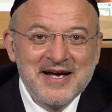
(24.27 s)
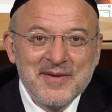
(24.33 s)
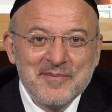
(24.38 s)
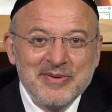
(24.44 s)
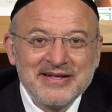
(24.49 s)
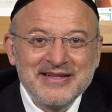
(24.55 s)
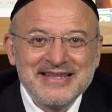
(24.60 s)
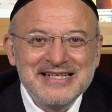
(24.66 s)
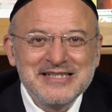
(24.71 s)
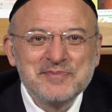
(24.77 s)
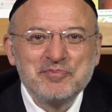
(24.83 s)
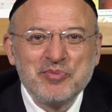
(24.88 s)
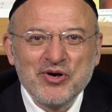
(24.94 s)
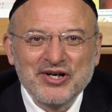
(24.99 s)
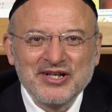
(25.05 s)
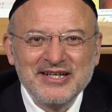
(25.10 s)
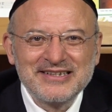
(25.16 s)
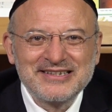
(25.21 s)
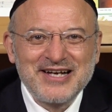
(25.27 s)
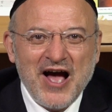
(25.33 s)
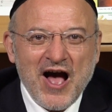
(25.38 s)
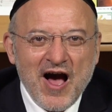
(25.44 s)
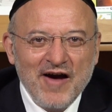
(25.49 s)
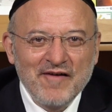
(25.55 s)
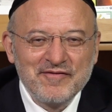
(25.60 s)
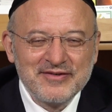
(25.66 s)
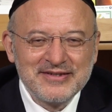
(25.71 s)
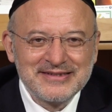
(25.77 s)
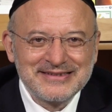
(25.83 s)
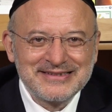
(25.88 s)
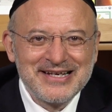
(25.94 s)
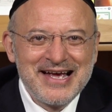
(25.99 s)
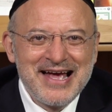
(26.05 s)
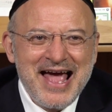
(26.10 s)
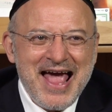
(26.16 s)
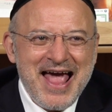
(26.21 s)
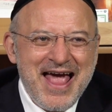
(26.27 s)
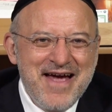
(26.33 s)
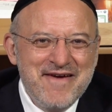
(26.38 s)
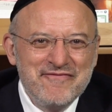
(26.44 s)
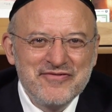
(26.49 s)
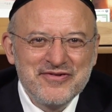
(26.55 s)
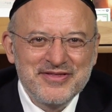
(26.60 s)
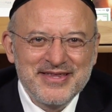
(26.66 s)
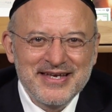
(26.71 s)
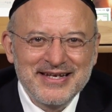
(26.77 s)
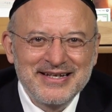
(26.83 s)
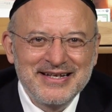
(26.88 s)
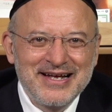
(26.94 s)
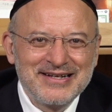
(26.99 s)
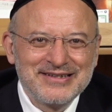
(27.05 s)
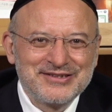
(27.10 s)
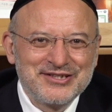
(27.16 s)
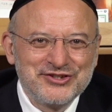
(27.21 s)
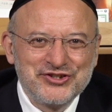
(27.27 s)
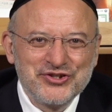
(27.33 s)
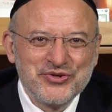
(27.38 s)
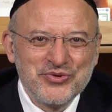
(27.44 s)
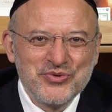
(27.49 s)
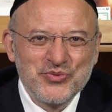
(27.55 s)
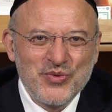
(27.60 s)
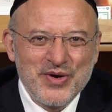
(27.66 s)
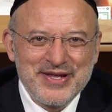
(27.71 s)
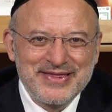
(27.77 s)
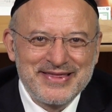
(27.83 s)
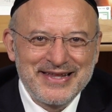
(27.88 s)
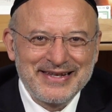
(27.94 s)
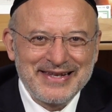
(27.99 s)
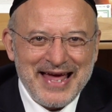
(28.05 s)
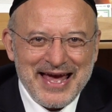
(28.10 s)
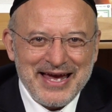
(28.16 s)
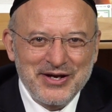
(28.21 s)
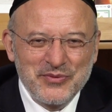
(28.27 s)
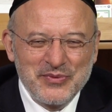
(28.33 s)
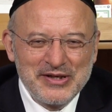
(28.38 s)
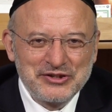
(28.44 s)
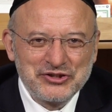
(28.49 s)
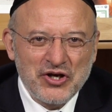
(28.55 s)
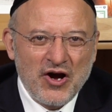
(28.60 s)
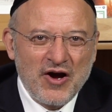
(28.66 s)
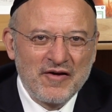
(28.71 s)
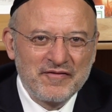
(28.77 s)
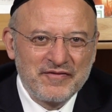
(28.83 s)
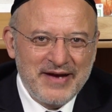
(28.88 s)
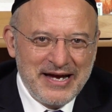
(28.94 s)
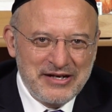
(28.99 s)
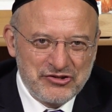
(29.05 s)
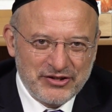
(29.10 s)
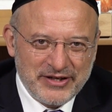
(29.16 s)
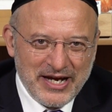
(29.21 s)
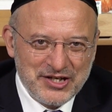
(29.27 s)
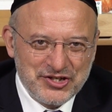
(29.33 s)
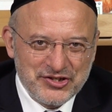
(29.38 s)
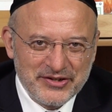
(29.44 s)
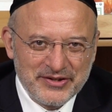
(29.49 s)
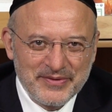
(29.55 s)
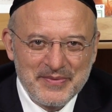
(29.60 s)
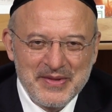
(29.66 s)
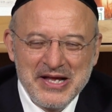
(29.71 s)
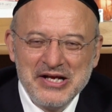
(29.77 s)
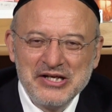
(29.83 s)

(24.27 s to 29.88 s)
But this booklet covers everything to do with the language of education.